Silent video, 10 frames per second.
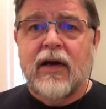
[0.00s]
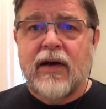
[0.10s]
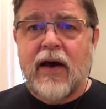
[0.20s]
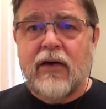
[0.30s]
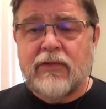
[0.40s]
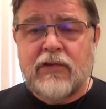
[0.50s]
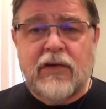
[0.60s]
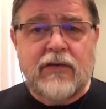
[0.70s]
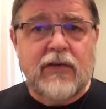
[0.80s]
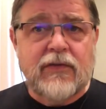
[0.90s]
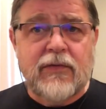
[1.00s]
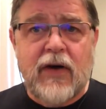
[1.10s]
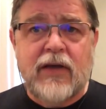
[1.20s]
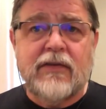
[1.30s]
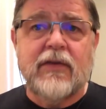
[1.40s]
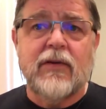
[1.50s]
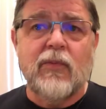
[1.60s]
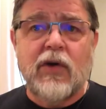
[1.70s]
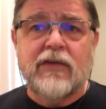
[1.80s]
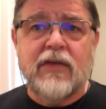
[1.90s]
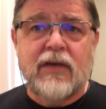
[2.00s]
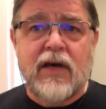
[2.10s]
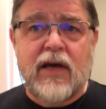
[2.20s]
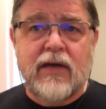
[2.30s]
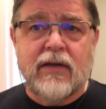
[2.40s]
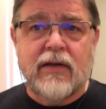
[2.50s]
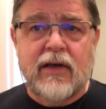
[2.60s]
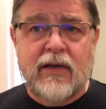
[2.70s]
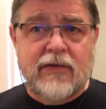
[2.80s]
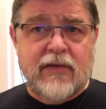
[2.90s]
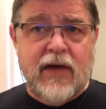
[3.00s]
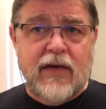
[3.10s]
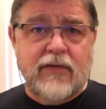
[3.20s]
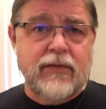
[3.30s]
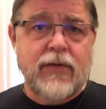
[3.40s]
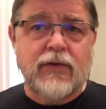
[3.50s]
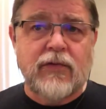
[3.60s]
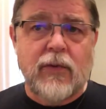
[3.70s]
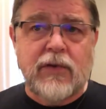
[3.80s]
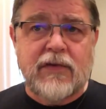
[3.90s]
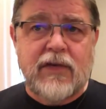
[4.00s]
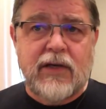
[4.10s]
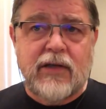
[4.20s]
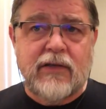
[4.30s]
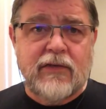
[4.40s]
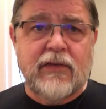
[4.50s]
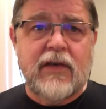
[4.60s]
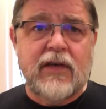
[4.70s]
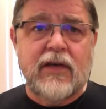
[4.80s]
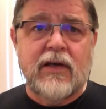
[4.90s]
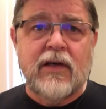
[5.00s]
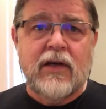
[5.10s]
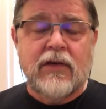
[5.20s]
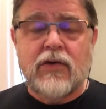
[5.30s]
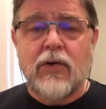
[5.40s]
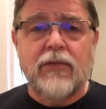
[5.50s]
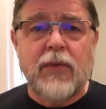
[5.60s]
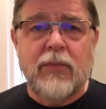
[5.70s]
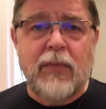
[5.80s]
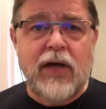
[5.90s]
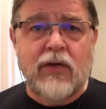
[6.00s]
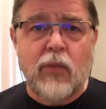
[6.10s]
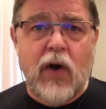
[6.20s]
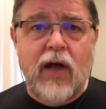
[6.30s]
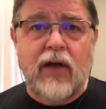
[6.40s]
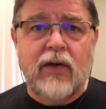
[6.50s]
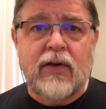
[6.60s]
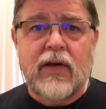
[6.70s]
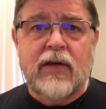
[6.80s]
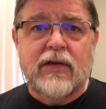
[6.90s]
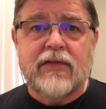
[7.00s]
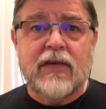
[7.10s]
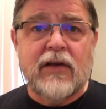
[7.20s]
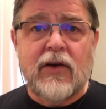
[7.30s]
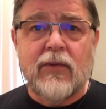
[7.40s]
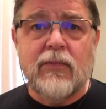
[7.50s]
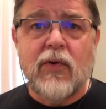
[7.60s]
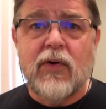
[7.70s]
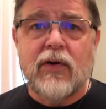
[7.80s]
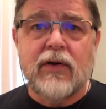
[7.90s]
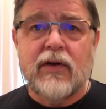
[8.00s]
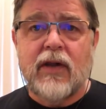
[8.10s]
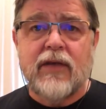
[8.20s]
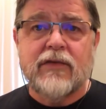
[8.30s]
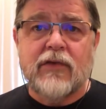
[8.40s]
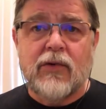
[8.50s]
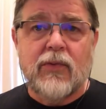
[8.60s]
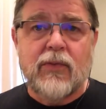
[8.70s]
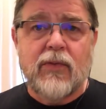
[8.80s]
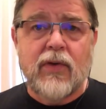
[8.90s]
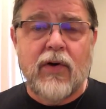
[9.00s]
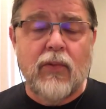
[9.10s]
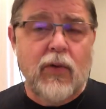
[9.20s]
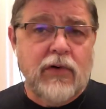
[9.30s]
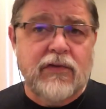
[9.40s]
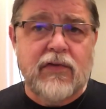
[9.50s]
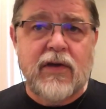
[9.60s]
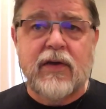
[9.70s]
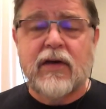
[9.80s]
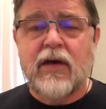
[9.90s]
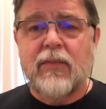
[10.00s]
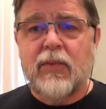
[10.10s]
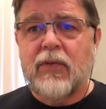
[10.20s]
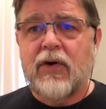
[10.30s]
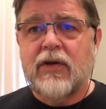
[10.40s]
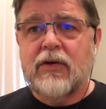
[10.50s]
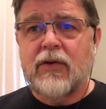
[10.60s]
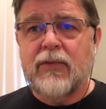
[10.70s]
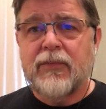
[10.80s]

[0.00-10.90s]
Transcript: Now Jesus finds him once again and says, verse 14, "See, you have been made well. Sin no more, lest a worse thing come upon you."